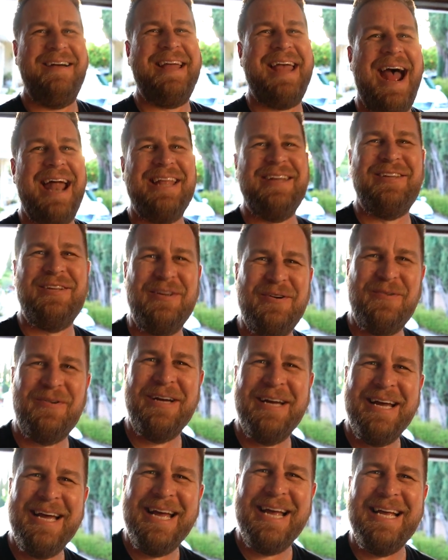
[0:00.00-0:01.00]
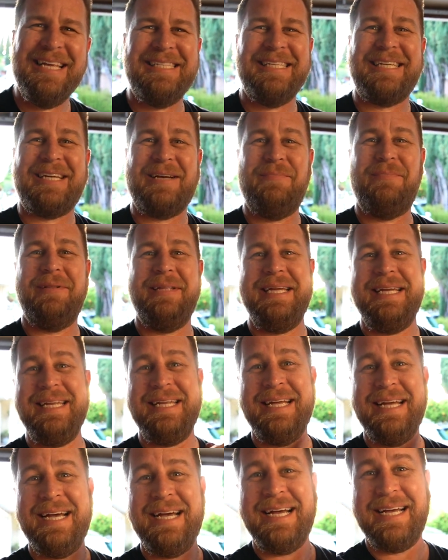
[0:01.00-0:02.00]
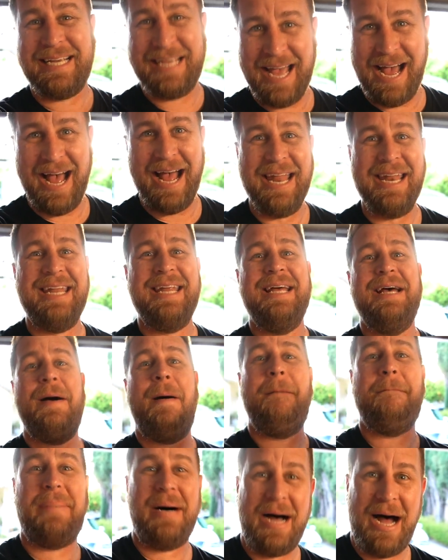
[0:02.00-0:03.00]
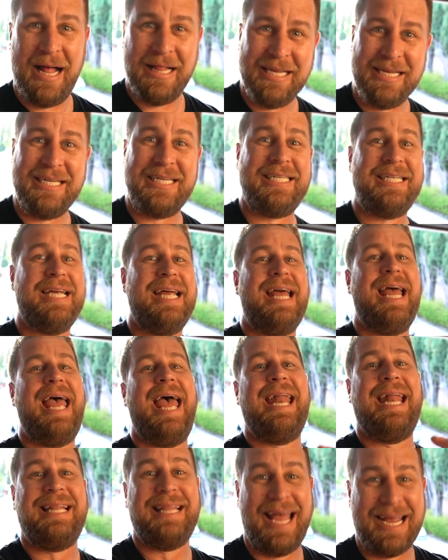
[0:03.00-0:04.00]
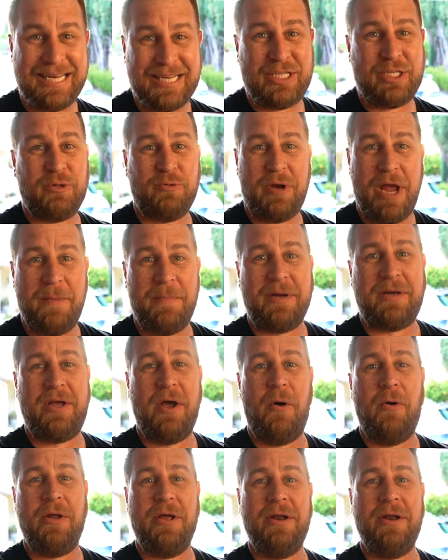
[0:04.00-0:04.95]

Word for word: we got to do is a complete cut, polish, and I'd like to ceramic coat